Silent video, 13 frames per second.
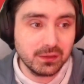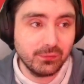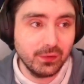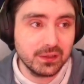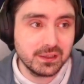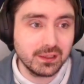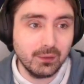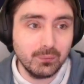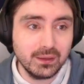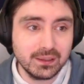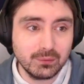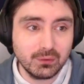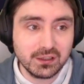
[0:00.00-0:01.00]
the first time
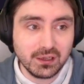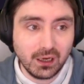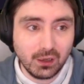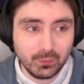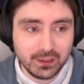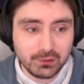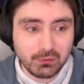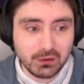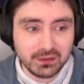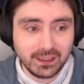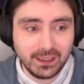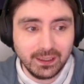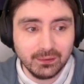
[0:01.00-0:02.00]
is I'm going to start with this
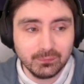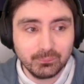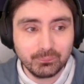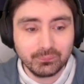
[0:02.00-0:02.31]
roster here.